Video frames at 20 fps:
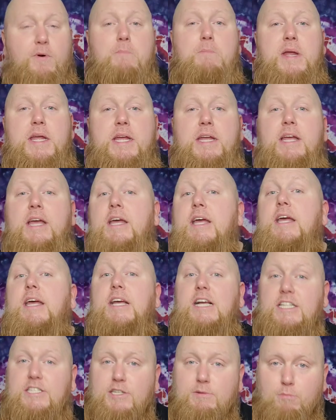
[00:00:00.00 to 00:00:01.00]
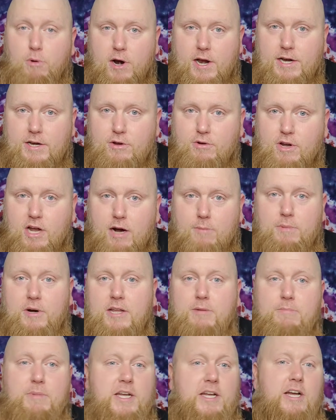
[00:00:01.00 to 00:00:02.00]
For me, it's a brand new
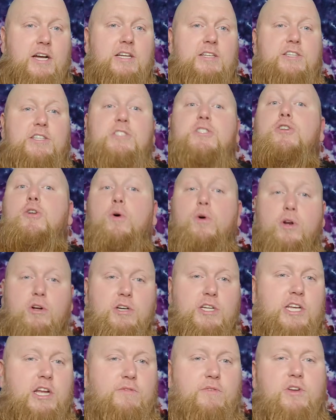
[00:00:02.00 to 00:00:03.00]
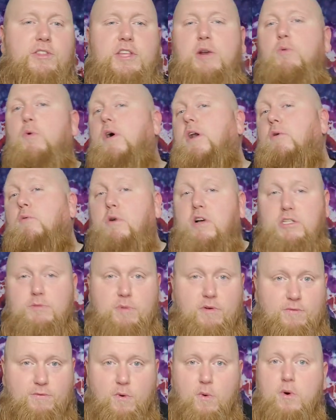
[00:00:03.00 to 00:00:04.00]
company because it's totally different than what it was
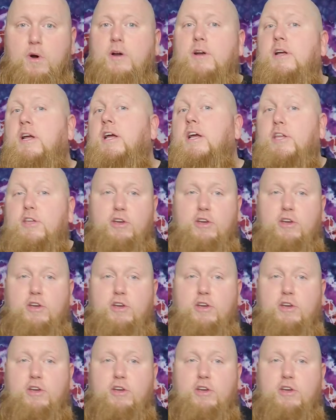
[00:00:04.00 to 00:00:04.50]
before.